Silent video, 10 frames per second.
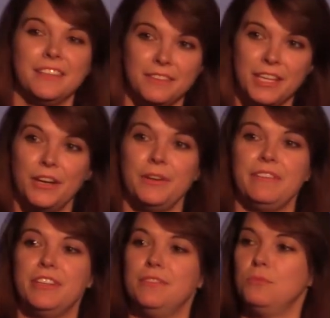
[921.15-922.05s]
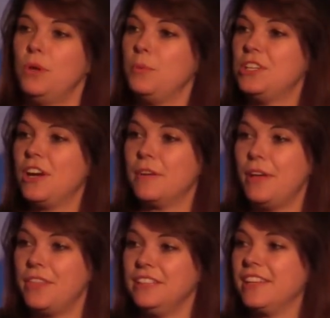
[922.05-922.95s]
you know, even when we talk
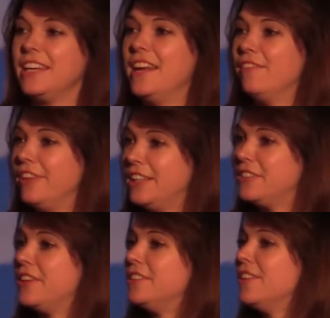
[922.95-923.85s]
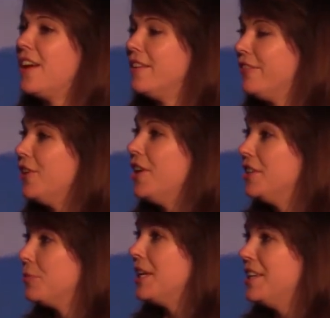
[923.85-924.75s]
about things like Netflix, there's a lot of
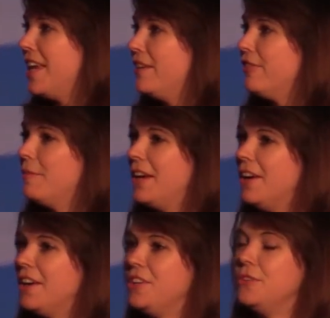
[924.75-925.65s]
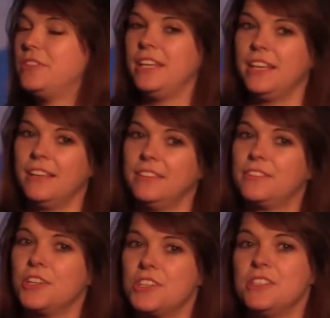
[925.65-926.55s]
learnings we can take from there and using
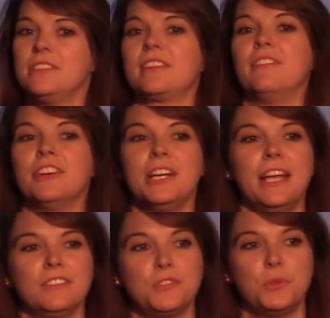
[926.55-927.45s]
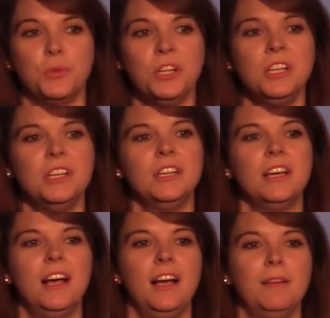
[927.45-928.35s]
search and discovery as a tool
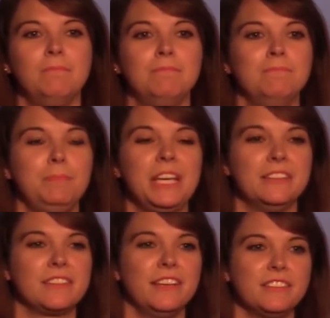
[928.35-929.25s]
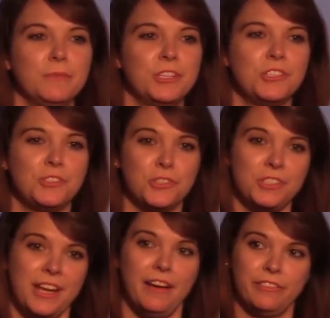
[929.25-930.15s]
um, because customers
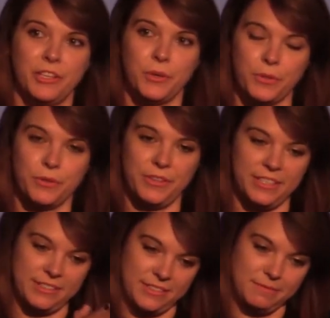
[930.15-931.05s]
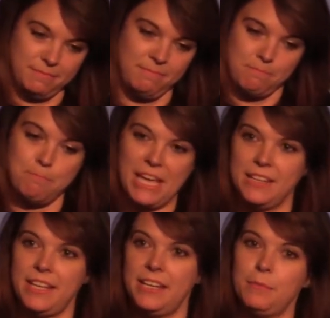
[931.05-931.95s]
shouldn't have to go through this
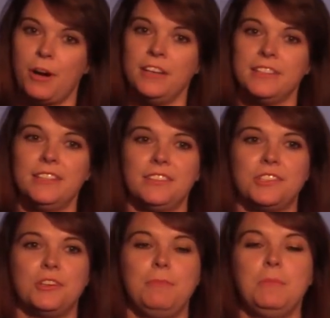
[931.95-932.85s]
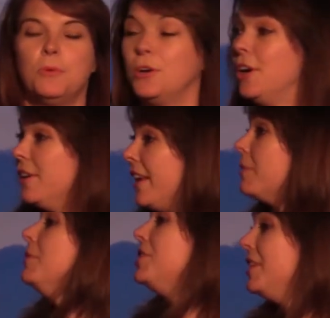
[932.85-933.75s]
mandated process. It should be more like
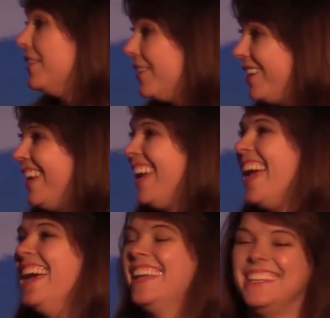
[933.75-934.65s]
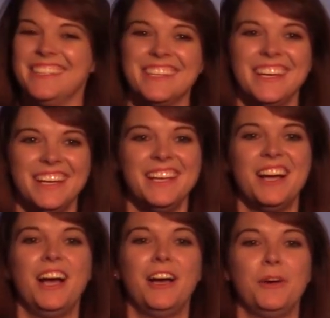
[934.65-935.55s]
machine learning, and
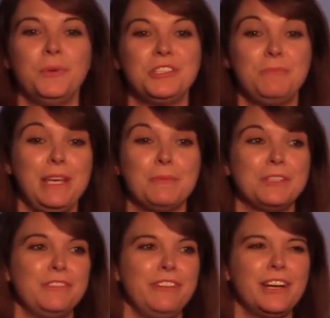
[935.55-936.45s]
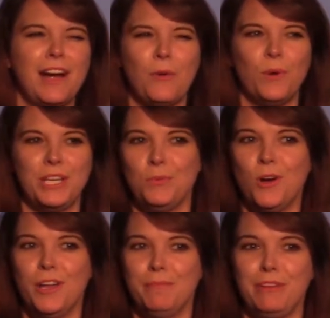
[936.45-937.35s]
uh, we should be able to figure out what you
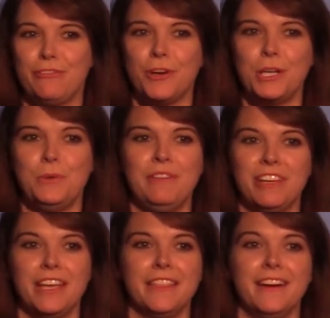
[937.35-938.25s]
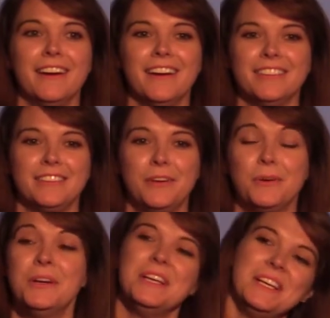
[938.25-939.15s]
want before you even get there.
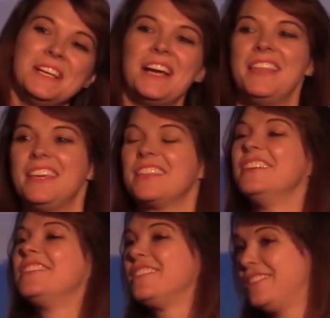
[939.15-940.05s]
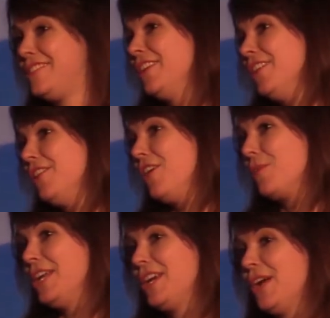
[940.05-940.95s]
So I think there's still a long
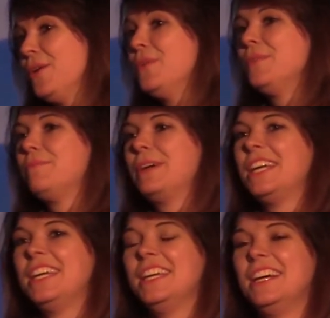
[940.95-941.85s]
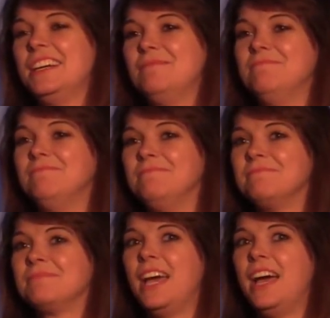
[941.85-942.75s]
way to go, but um,
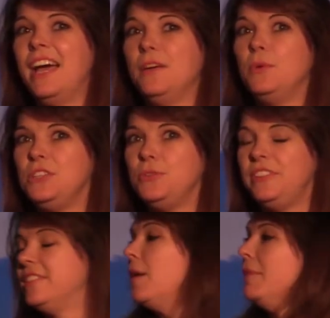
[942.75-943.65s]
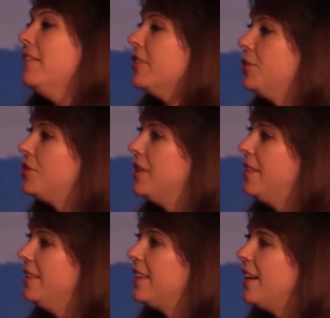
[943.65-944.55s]
I, we do see some evolution in
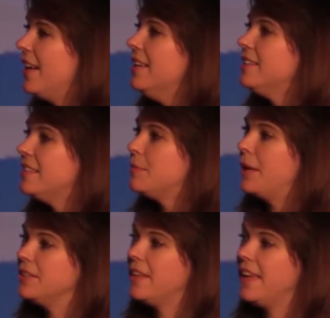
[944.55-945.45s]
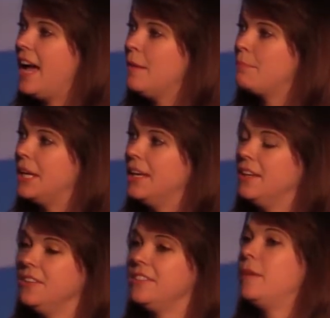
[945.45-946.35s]
these areas. It depends on the app,
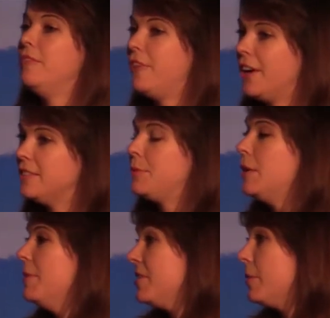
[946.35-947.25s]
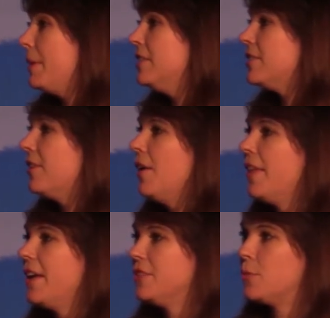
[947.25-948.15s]
and some of our experiments are based around
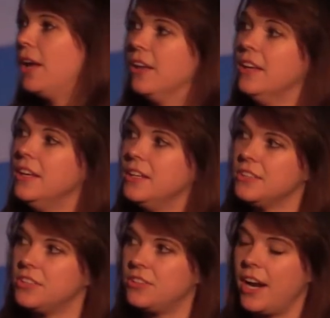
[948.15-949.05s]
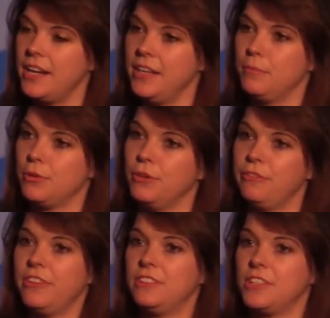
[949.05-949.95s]
that as well to try to
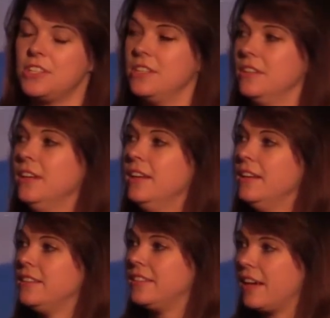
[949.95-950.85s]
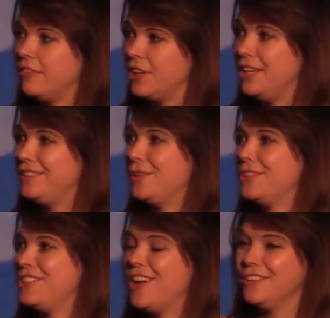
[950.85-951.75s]
improve the search and discovery so
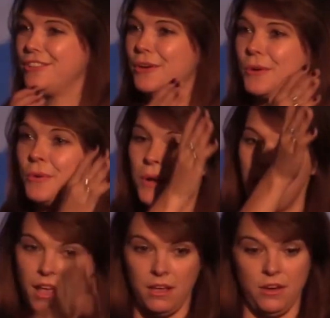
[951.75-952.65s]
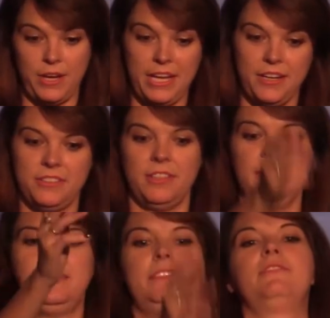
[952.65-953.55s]
it's not so, okay, here's a
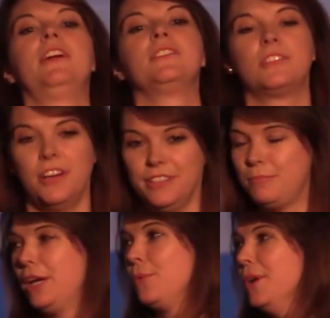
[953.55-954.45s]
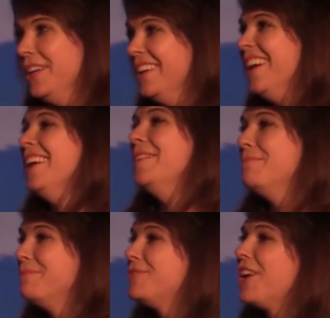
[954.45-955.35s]
list of restaurants, pick one,
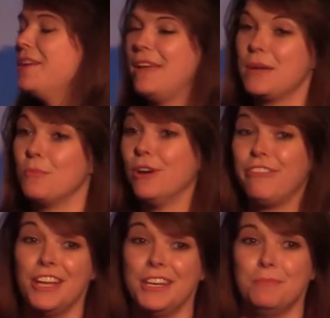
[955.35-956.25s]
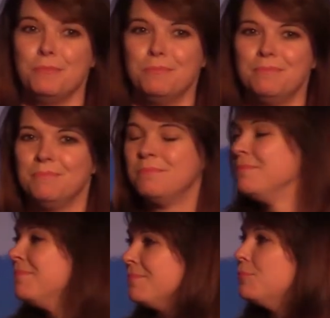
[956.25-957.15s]
um, try to make it more fun and
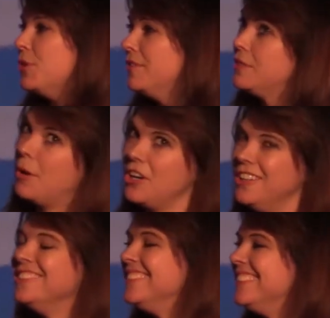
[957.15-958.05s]
more, smarter.